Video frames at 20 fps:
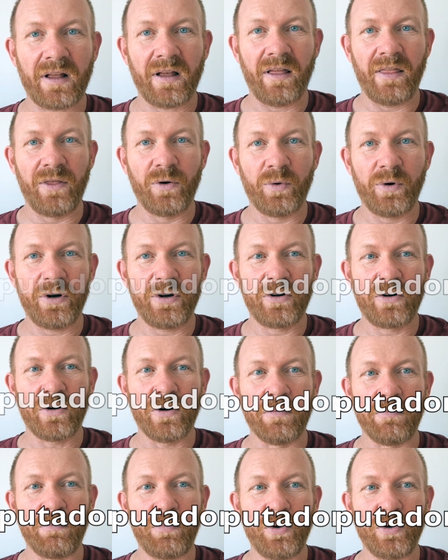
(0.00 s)
The word
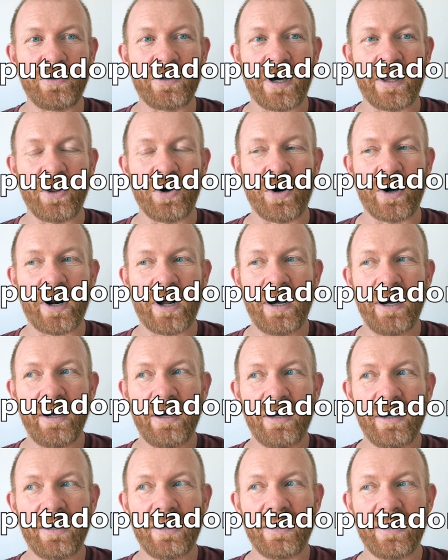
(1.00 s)
computadora
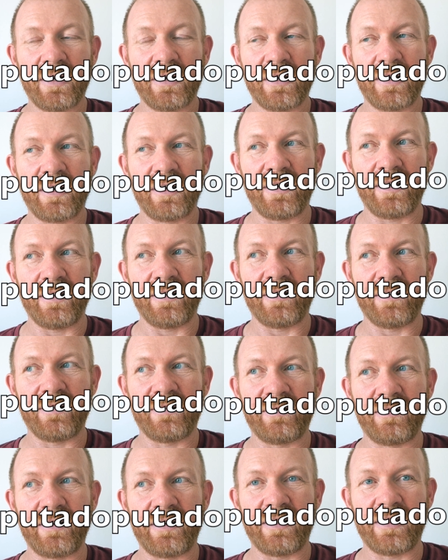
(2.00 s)

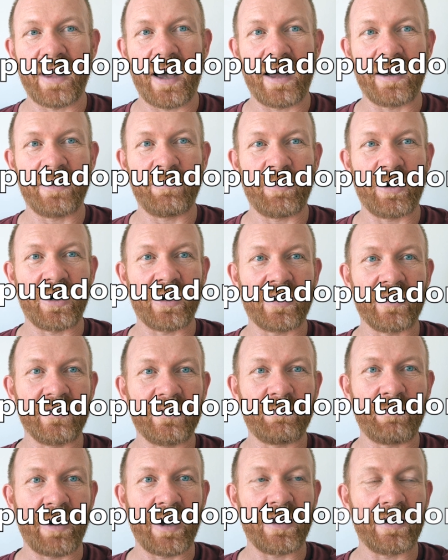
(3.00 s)
is in Latin American
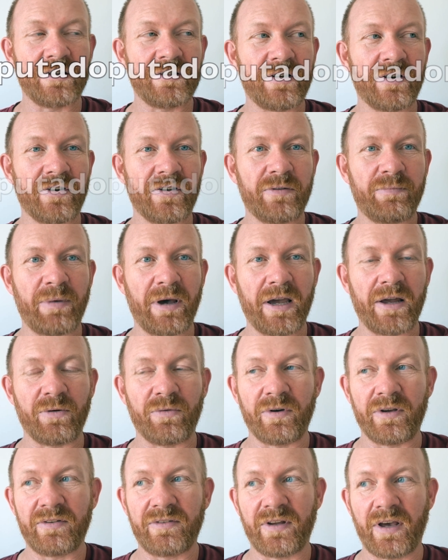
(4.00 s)
Spanish. Here in Spain,
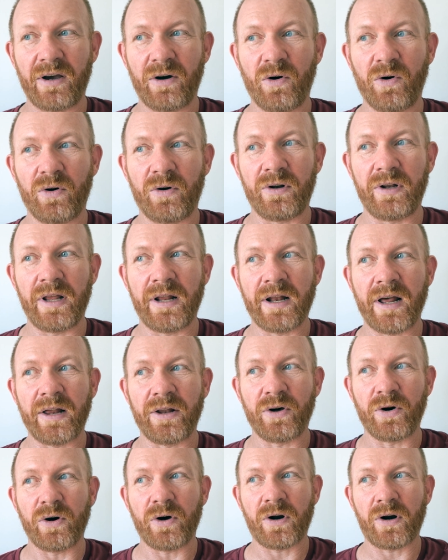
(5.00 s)
we say
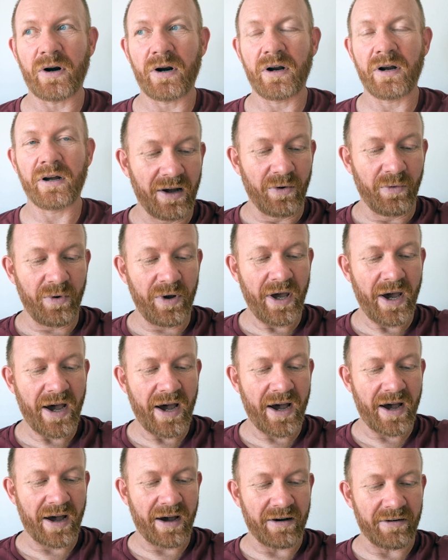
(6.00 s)
ordenador. We
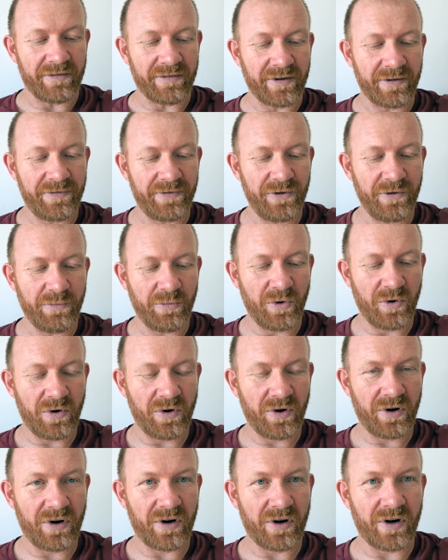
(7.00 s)
have a few
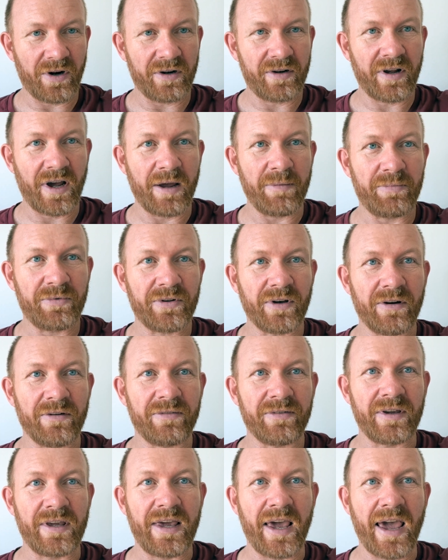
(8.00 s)
more types
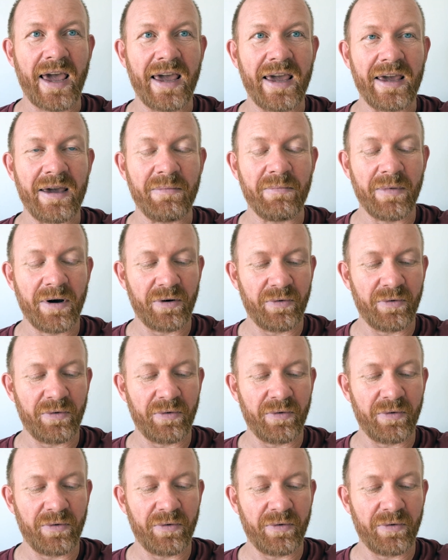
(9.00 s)
of game.